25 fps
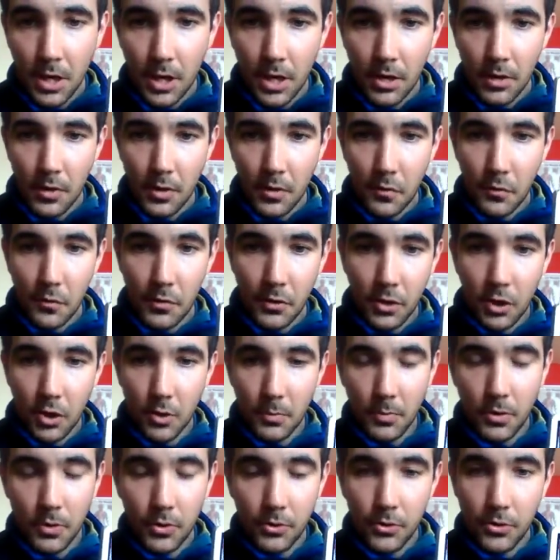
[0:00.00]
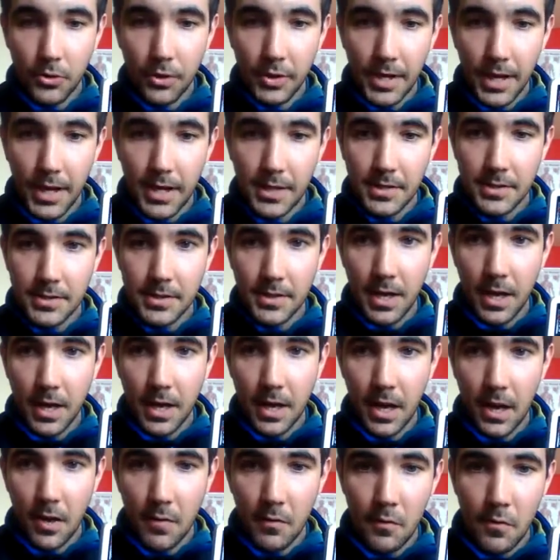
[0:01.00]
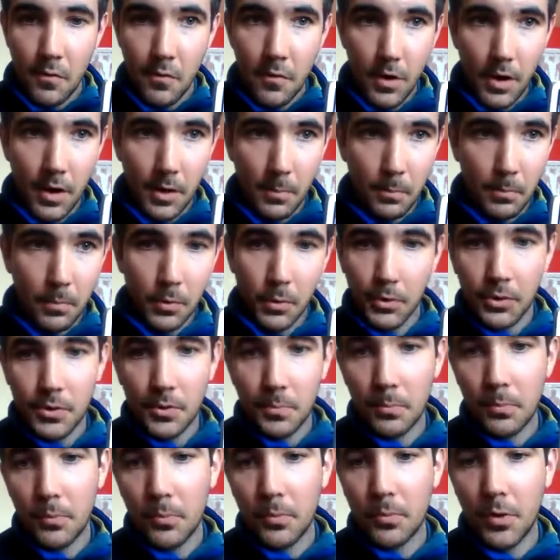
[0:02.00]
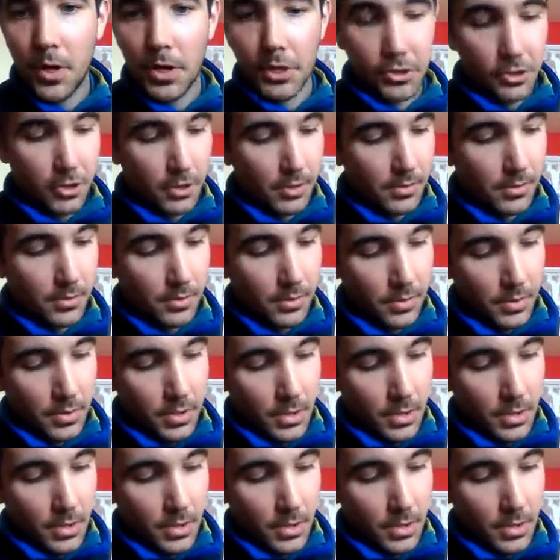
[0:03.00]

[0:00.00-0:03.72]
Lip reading: or if we come under against a blunt pressure,